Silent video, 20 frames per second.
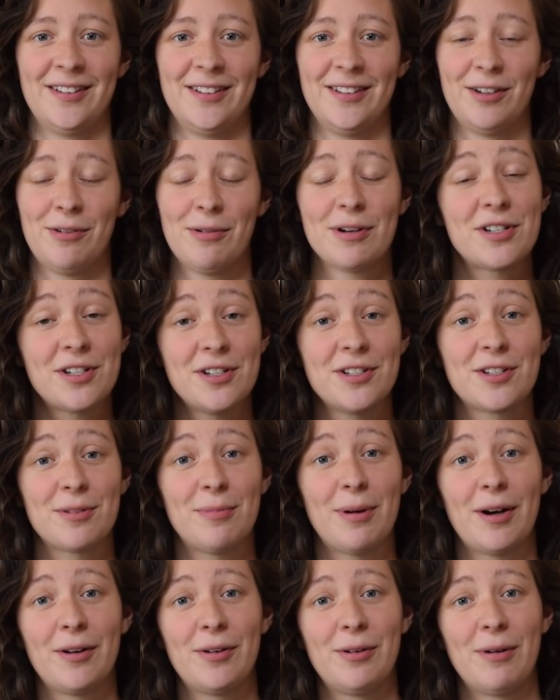questions
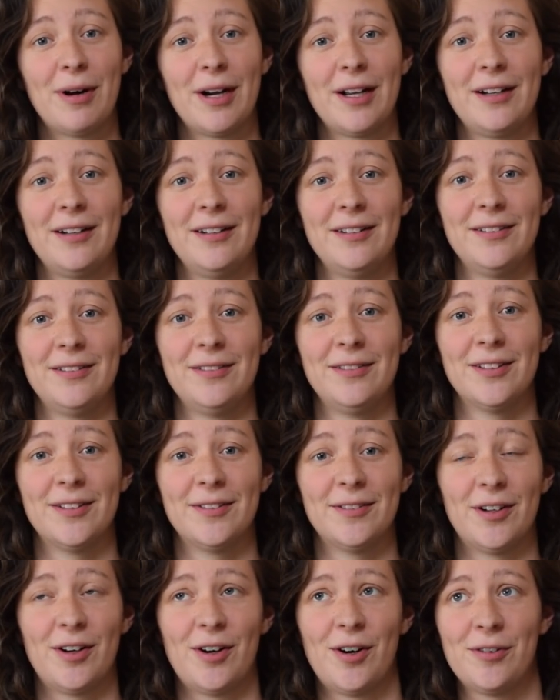about quite
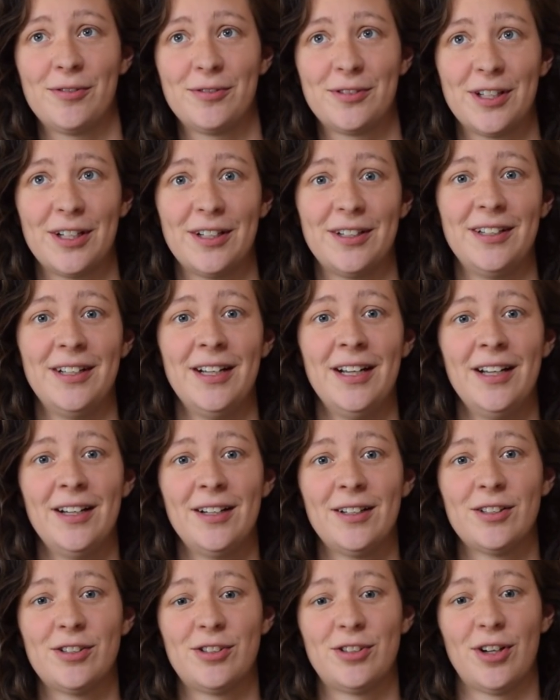often,
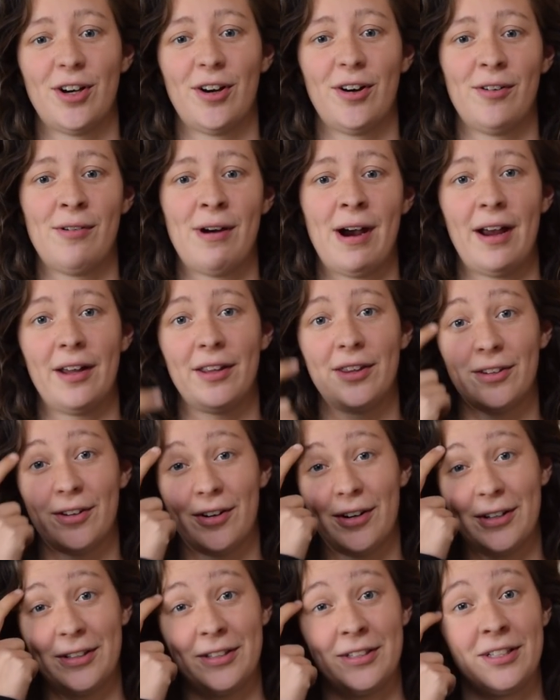so I
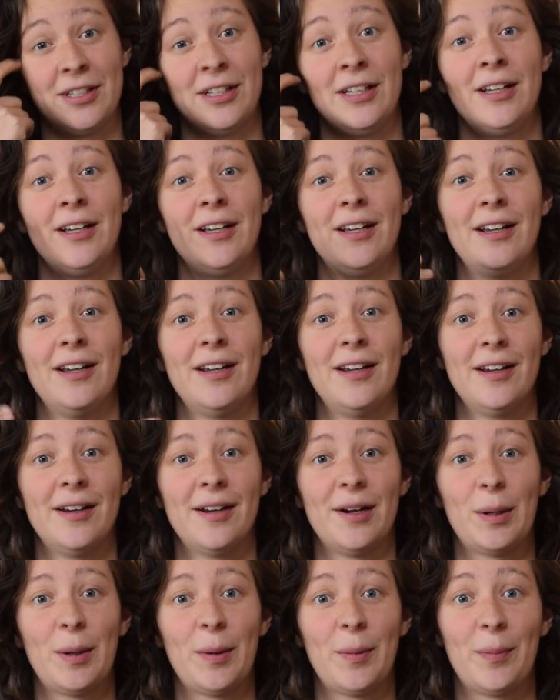thought
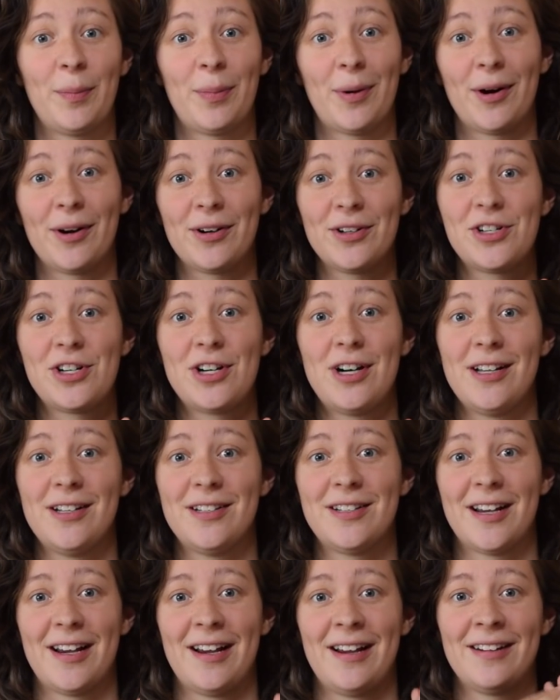partially
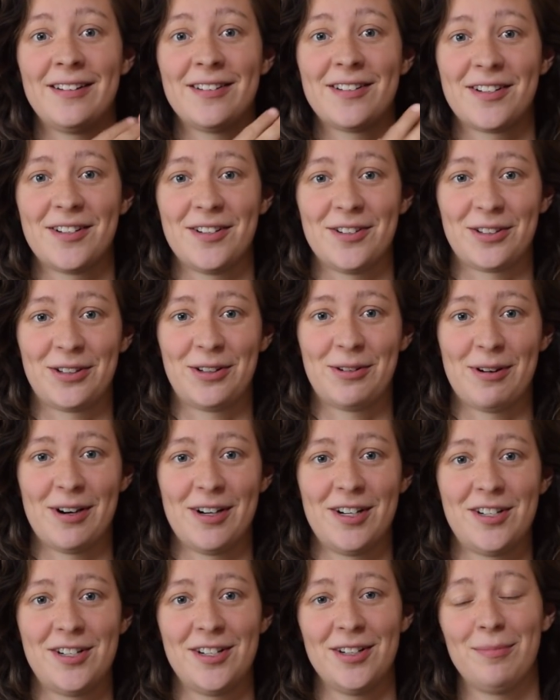to answer your
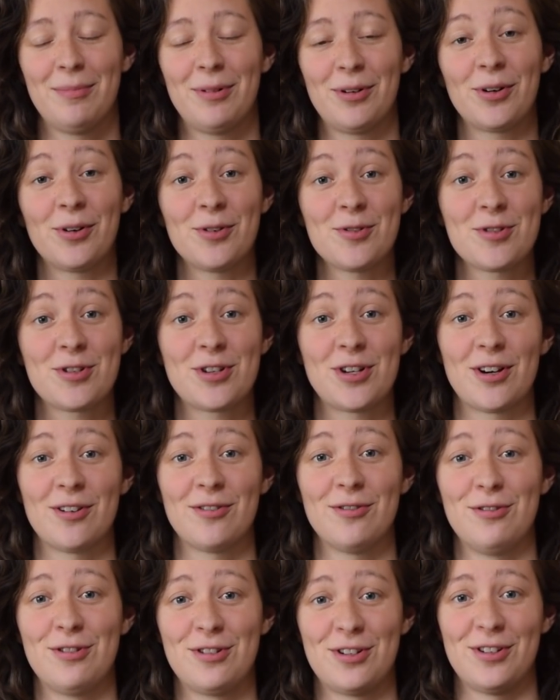question, but
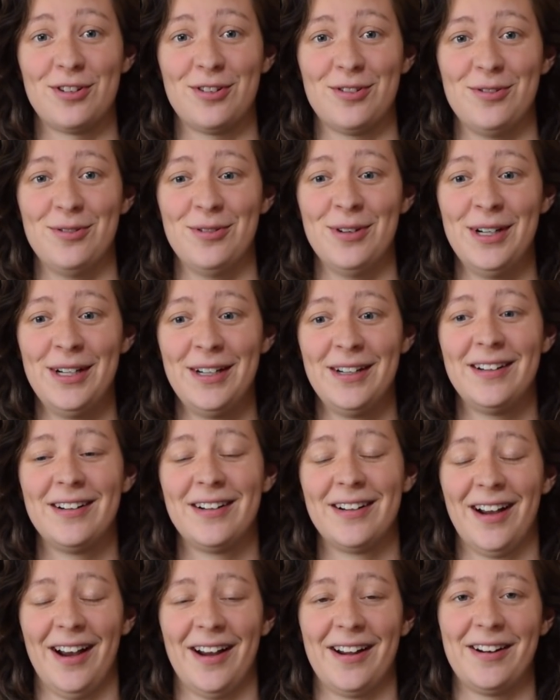also to
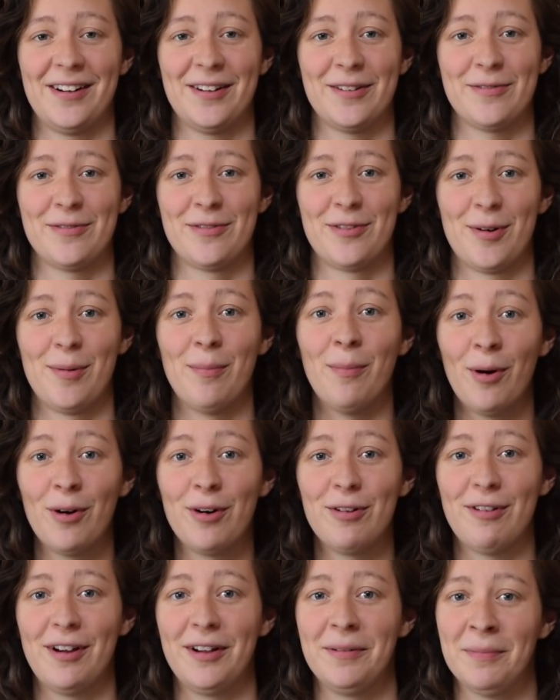kind of
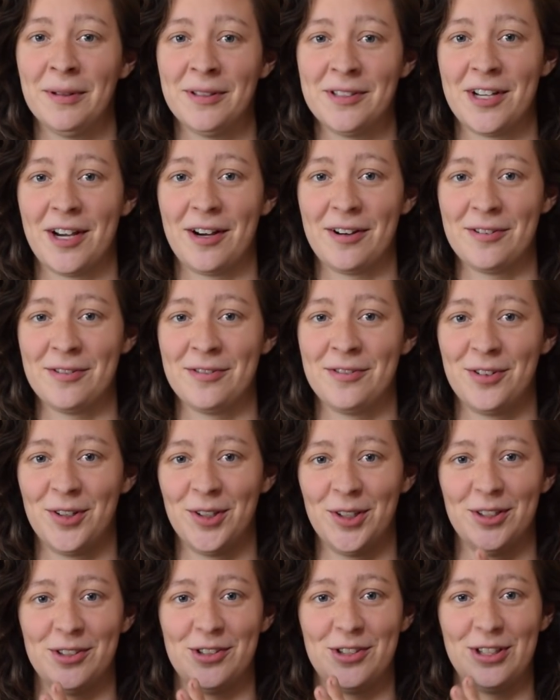motivate myself
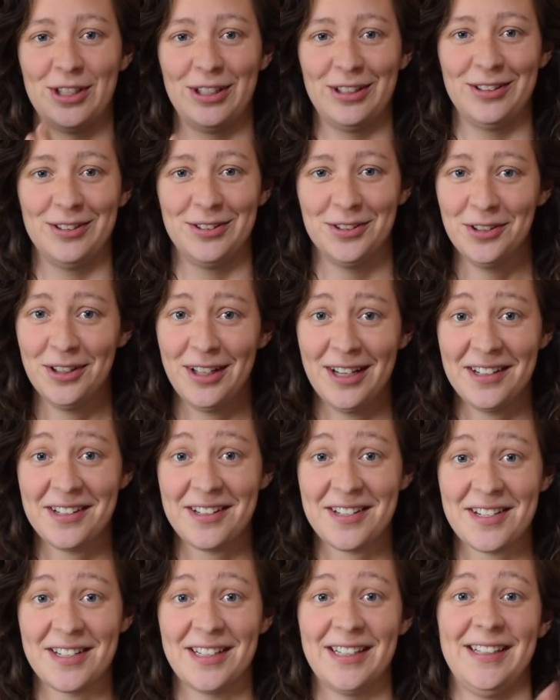to do
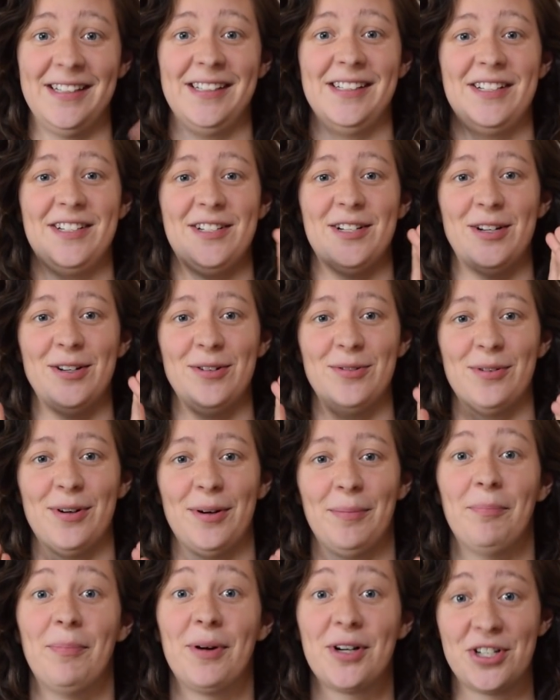this is do a
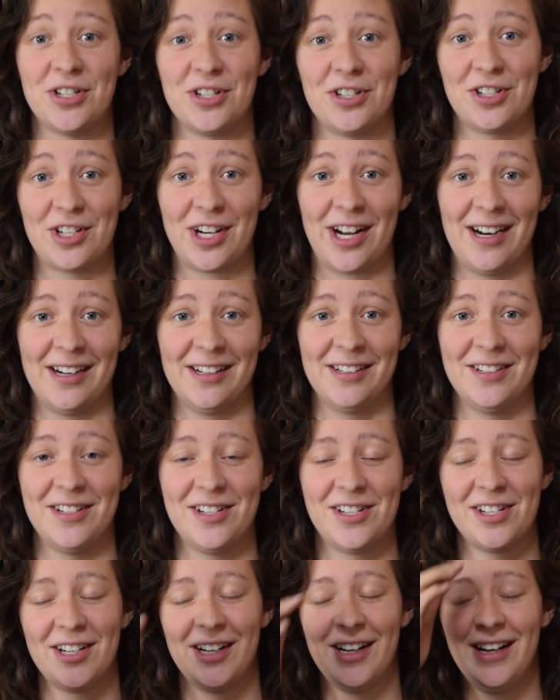budget challenge.